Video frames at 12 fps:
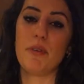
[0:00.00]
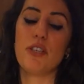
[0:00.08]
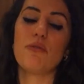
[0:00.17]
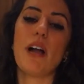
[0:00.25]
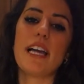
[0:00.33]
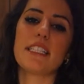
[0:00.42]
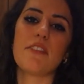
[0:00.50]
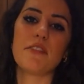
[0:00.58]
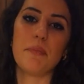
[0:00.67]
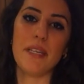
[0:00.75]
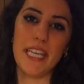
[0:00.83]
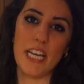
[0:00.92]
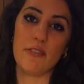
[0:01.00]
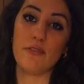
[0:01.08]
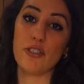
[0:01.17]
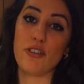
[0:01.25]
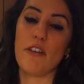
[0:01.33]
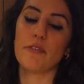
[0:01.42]
But you guys have to be
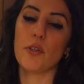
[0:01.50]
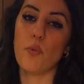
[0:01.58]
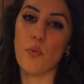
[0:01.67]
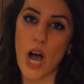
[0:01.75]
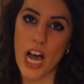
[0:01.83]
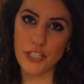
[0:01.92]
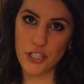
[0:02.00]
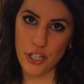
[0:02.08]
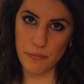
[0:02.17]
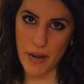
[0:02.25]
careful. You have to watch your